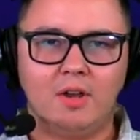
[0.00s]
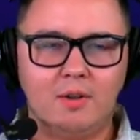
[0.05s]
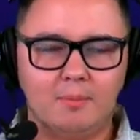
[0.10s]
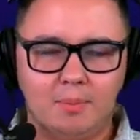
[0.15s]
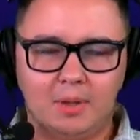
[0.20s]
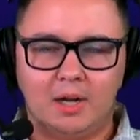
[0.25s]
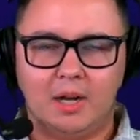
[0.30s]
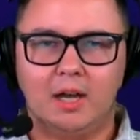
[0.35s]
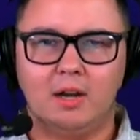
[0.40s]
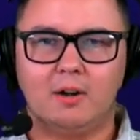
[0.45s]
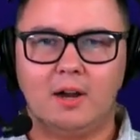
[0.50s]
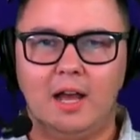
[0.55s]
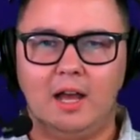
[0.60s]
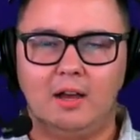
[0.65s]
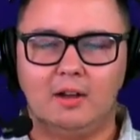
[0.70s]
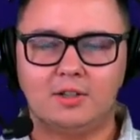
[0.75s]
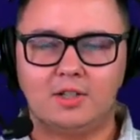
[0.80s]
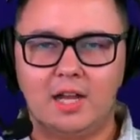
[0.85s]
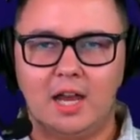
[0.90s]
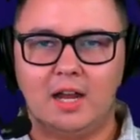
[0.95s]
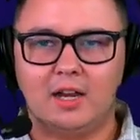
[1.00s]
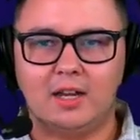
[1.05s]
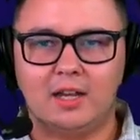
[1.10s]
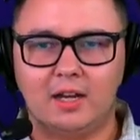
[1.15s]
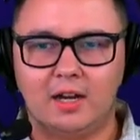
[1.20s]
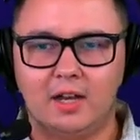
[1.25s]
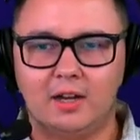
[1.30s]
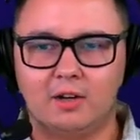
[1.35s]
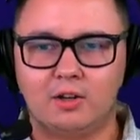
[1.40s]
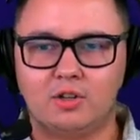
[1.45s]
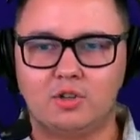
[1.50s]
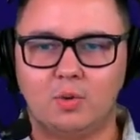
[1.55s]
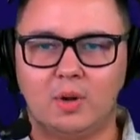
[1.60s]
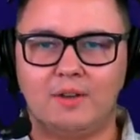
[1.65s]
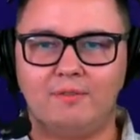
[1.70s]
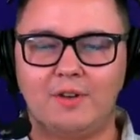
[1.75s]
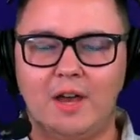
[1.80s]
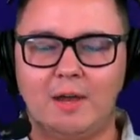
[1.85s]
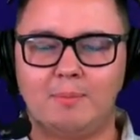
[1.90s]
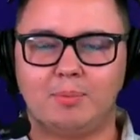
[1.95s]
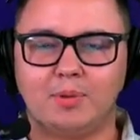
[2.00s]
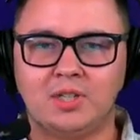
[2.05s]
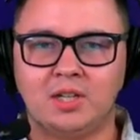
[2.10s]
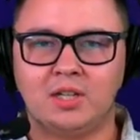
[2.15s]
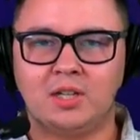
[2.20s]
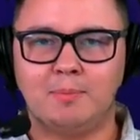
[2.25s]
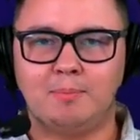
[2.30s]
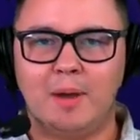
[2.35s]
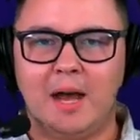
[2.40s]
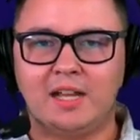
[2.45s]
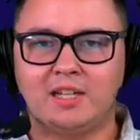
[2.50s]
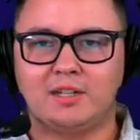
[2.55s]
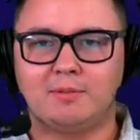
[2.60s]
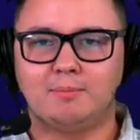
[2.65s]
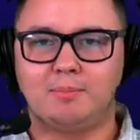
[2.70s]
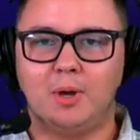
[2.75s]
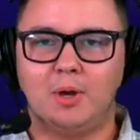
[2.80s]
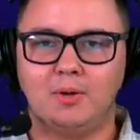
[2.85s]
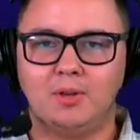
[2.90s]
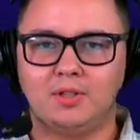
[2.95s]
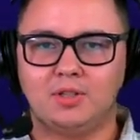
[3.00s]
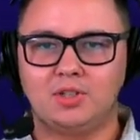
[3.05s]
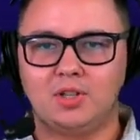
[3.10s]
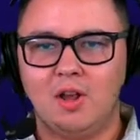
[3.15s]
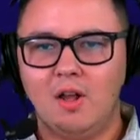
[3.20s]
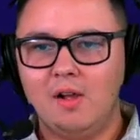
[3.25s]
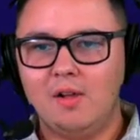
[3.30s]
But $100 down, you get 125% deposit bonus.